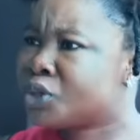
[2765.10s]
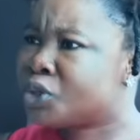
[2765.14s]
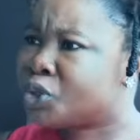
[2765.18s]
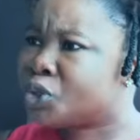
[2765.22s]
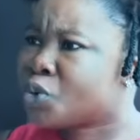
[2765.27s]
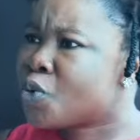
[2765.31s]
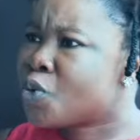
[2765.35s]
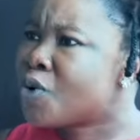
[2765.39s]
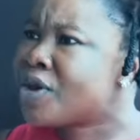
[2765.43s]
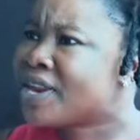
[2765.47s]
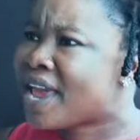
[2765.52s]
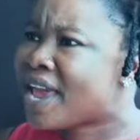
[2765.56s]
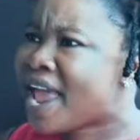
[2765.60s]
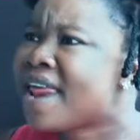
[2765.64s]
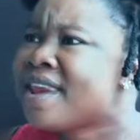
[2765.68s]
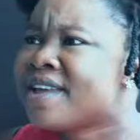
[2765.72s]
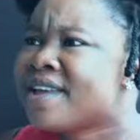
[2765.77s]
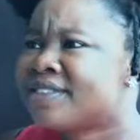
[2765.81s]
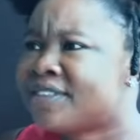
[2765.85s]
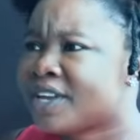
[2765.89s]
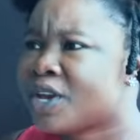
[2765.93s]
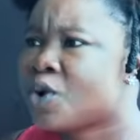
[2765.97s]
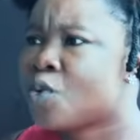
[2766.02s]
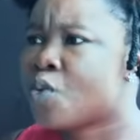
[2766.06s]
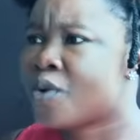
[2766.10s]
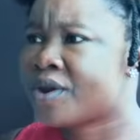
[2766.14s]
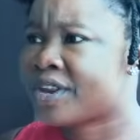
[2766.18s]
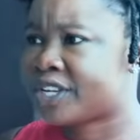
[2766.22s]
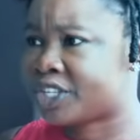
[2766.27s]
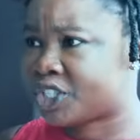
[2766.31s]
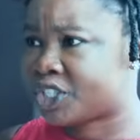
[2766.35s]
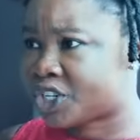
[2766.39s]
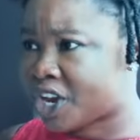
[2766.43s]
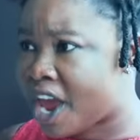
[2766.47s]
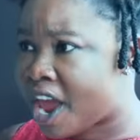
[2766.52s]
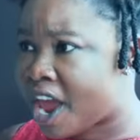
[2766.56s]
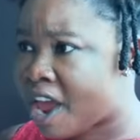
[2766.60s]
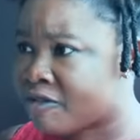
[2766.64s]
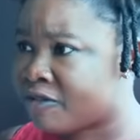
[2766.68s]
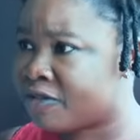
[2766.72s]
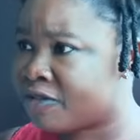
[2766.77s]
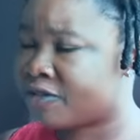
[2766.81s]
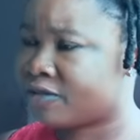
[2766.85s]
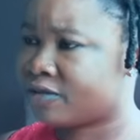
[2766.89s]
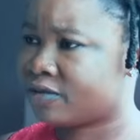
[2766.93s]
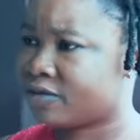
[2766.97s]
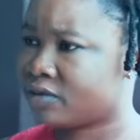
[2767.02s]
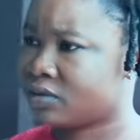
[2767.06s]
not doing anything with the
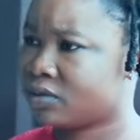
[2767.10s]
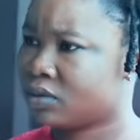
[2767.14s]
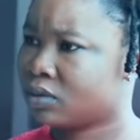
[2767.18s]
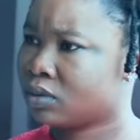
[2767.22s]
chef.